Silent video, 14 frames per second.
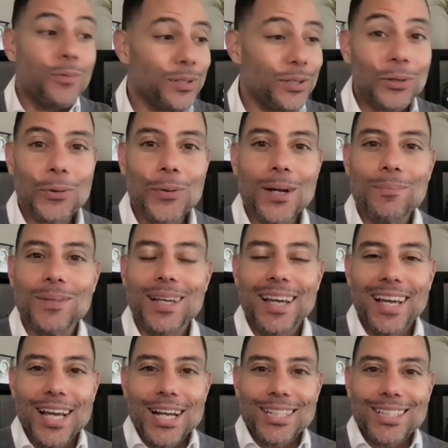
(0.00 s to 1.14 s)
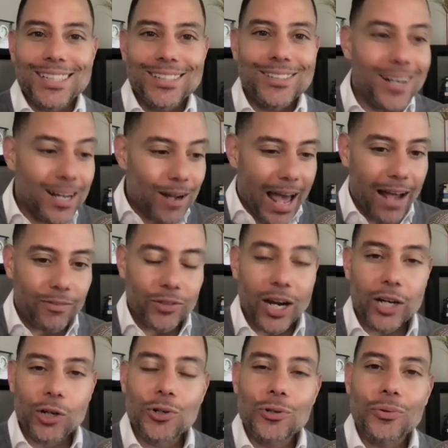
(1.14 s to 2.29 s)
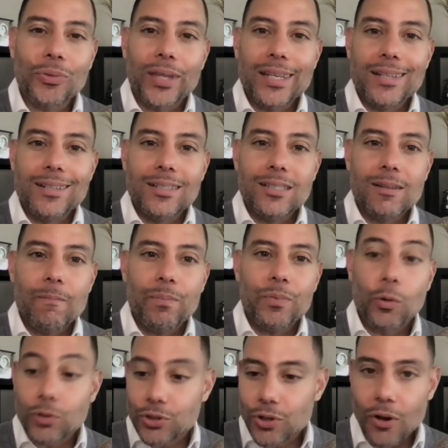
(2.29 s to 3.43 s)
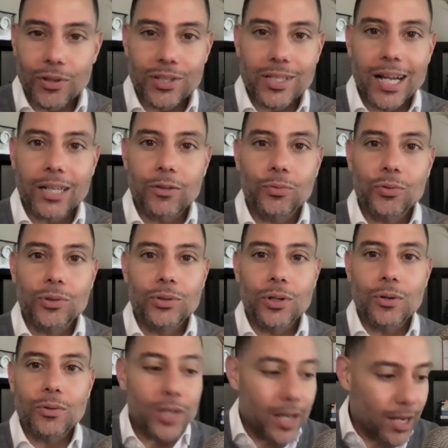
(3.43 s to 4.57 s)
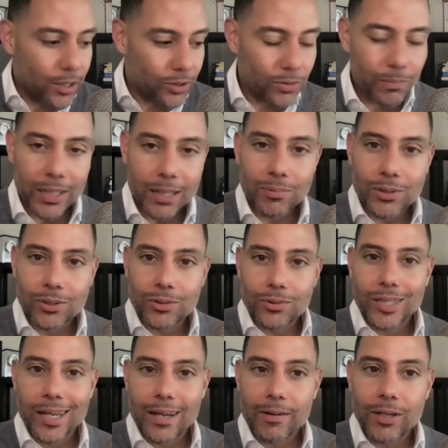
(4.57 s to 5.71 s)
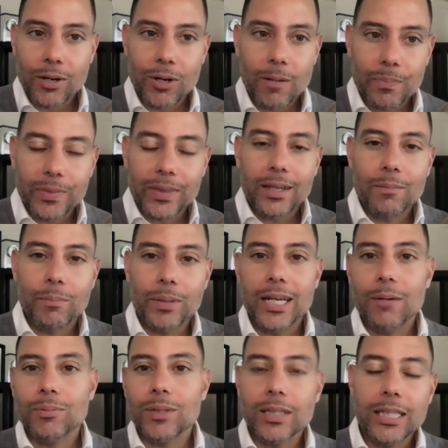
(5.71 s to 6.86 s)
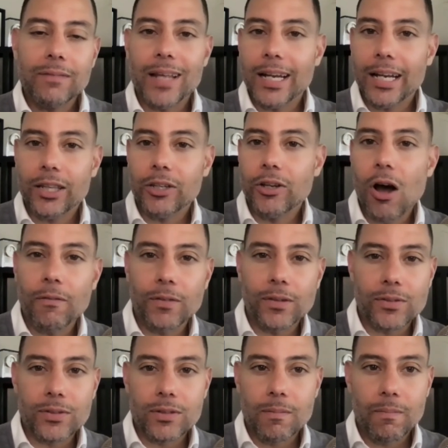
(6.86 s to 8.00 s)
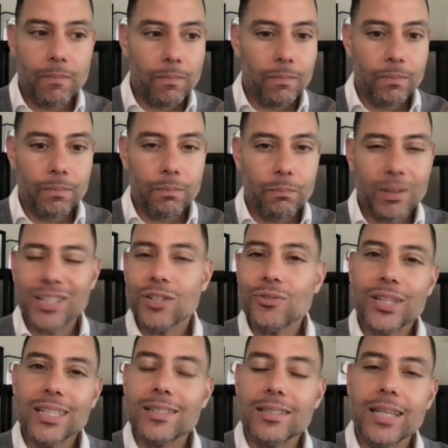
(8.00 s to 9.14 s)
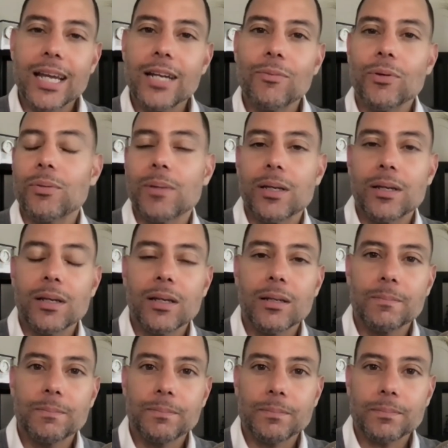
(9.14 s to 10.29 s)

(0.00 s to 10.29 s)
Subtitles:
I wasn't equipped to, after I heard things or saw the cycle for adults, to be able to say, you know what, being able to leave that at the office, because those things stayed with me.